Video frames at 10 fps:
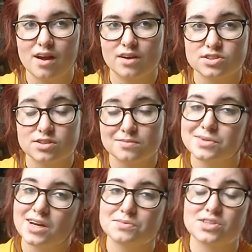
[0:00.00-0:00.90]

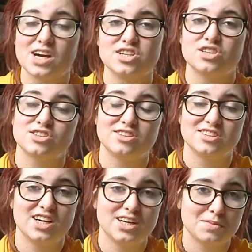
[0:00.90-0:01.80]
Sometimes I just
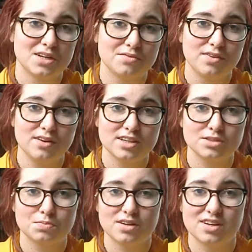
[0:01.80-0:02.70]
deny my feelings,
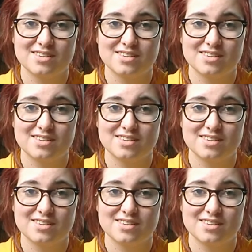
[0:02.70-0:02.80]
but